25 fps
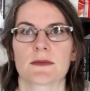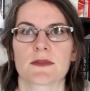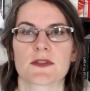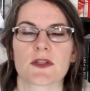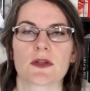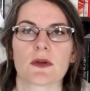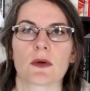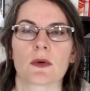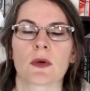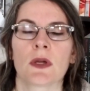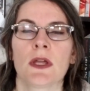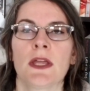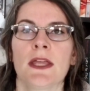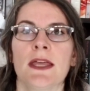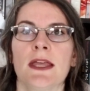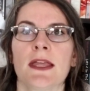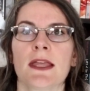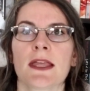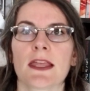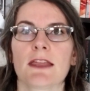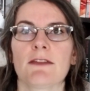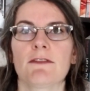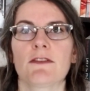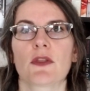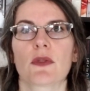So
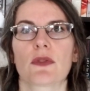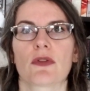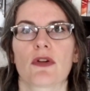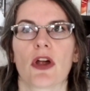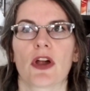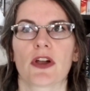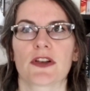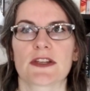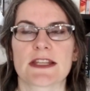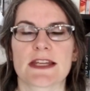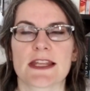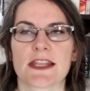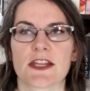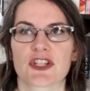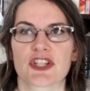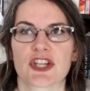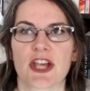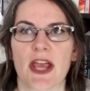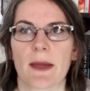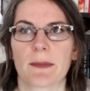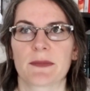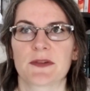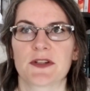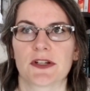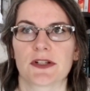even though there aren't any
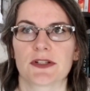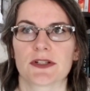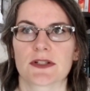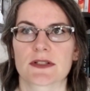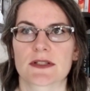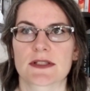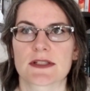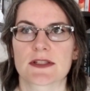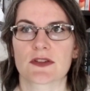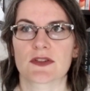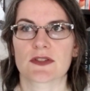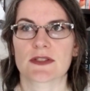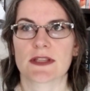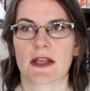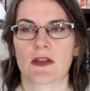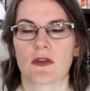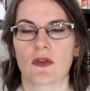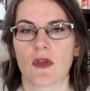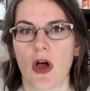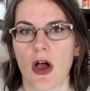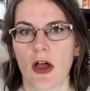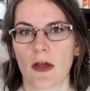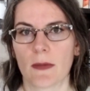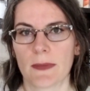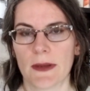chapters, there's like
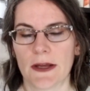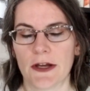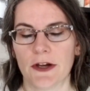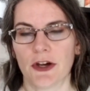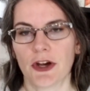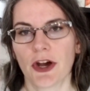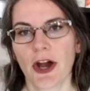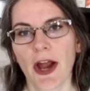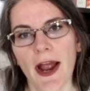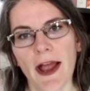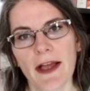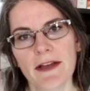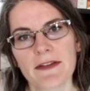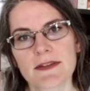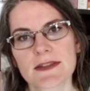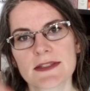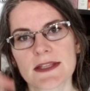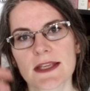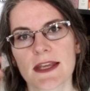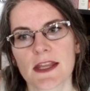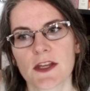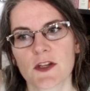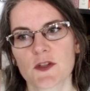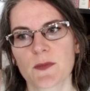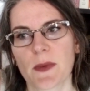long paragraphs,
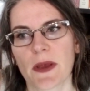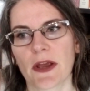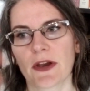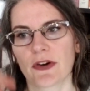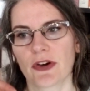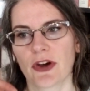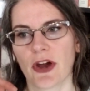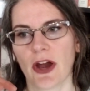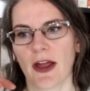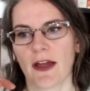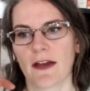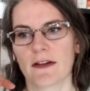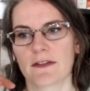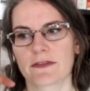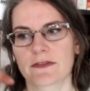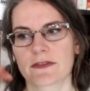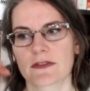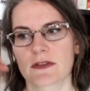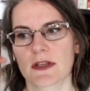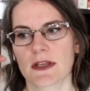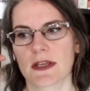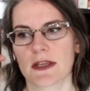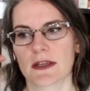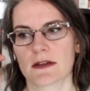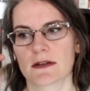and each paragraph
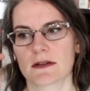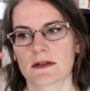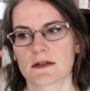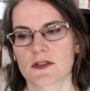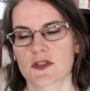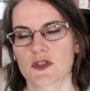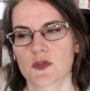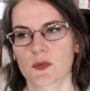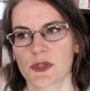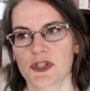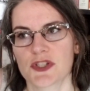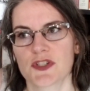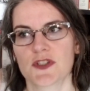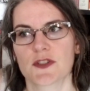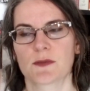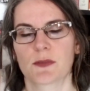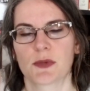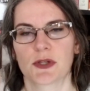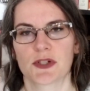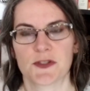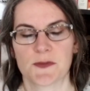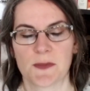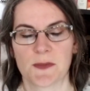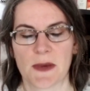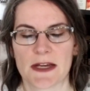it switches
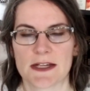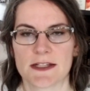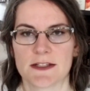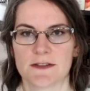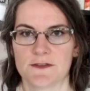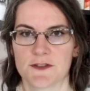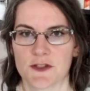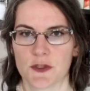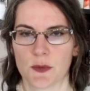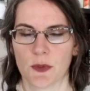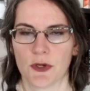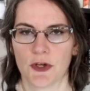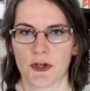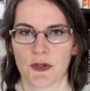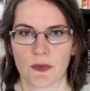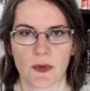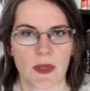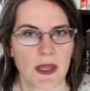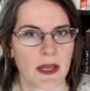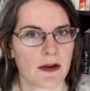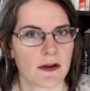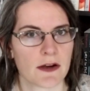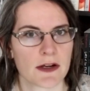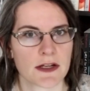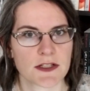perspective to a new
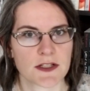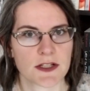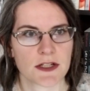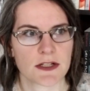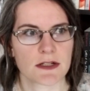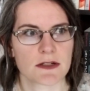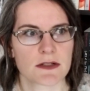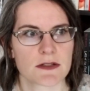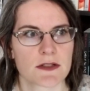character.